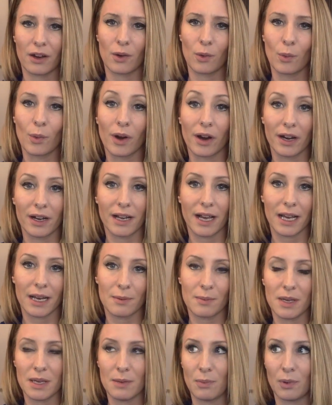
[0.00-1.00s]
or worried kind
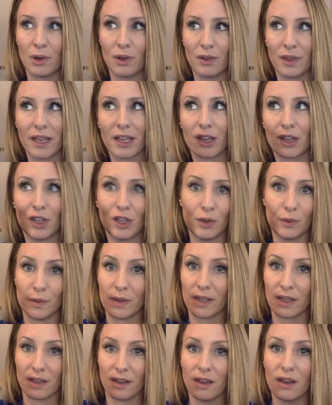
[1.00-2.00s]
of people like
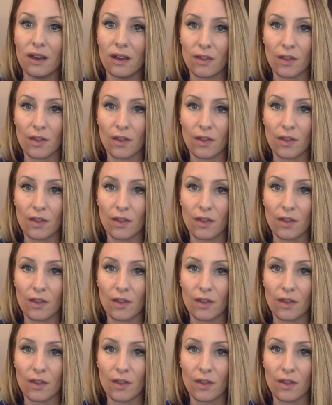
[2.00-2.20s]
accusing